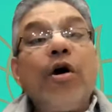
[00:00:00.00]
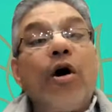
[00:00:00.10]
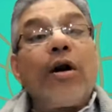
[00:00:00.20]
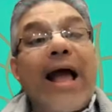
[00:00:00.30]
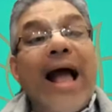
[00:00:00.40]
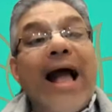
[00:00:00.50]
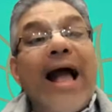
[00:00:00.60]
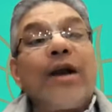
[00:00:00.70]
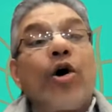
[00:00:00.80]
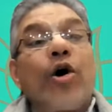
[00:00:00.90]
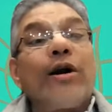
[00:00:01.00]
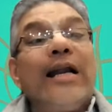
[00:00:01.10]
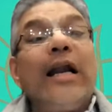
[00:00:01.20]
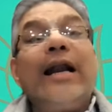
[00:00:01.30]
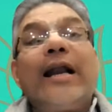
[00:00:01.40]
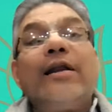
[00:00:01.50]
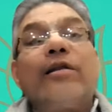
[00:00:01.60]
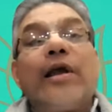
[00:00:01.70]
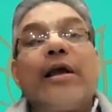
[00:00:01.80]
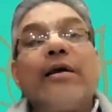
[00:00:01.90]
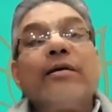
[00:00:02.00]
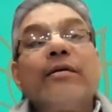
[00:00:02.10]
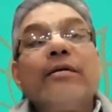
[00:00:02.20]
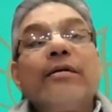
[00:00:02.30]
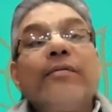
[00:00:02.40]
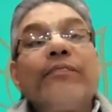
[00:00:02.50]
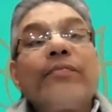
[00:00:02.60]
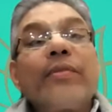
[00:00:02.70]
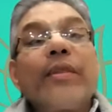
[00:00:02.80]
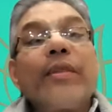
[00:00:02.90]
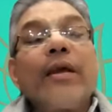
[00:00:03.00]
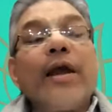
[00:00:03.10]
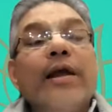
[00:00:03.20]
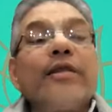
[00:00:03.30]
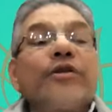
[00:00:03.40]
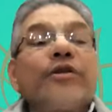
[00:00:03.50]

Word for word: or add or delete anything in the